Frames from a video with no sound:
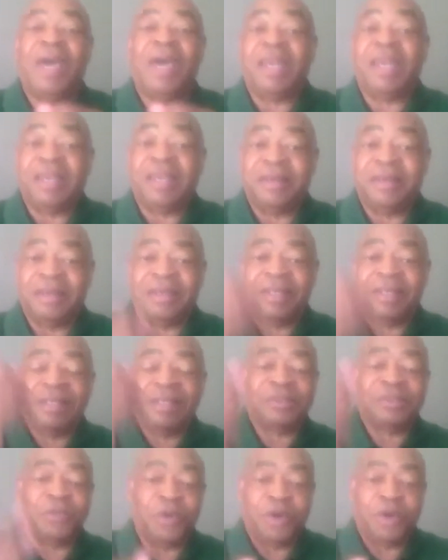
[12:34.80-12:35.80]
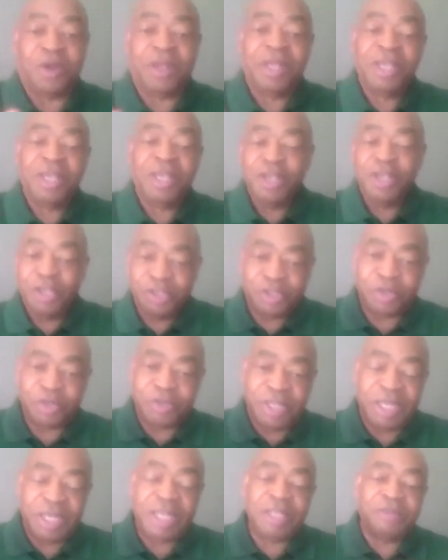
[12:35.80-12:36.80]
of here, out of this water." So
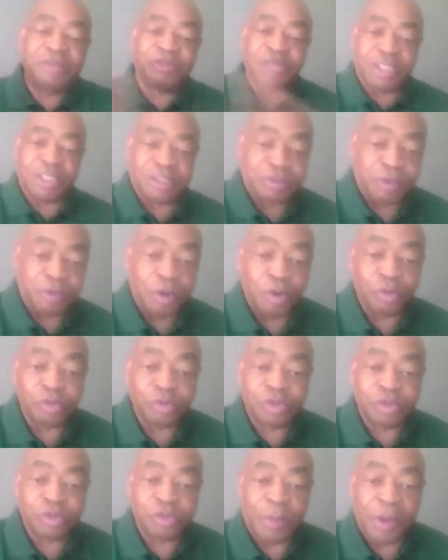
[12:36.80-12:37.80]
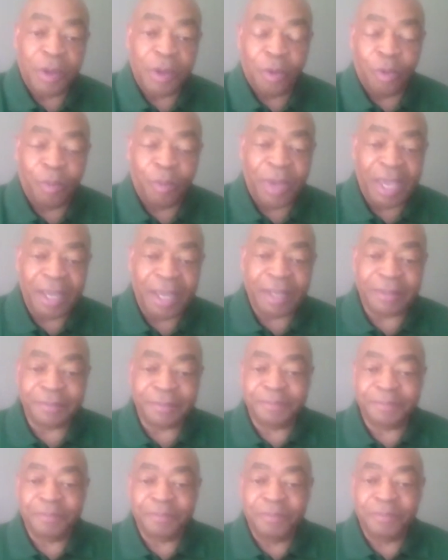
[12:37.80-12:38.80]
then he just throws the pole back
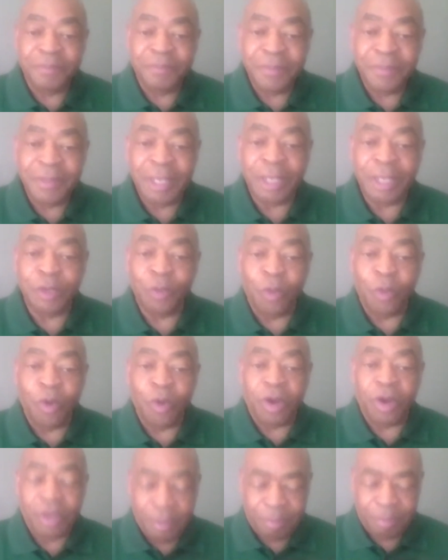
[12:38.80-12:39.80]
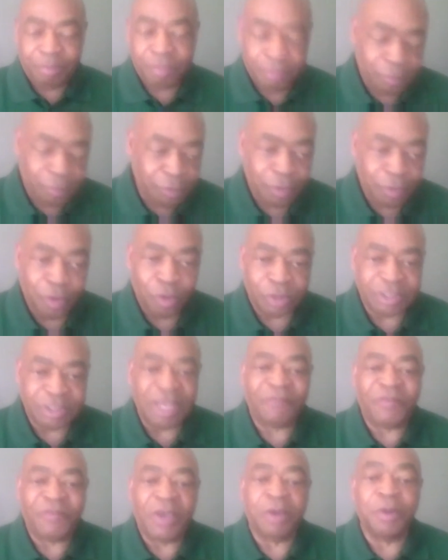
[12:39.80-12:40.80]
in the water, and of course
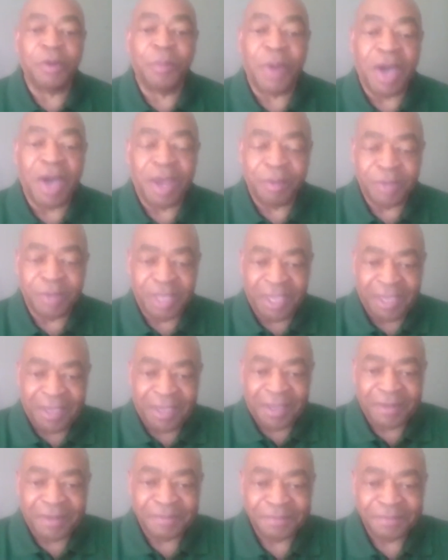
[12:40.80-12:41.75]
I found the bottom again.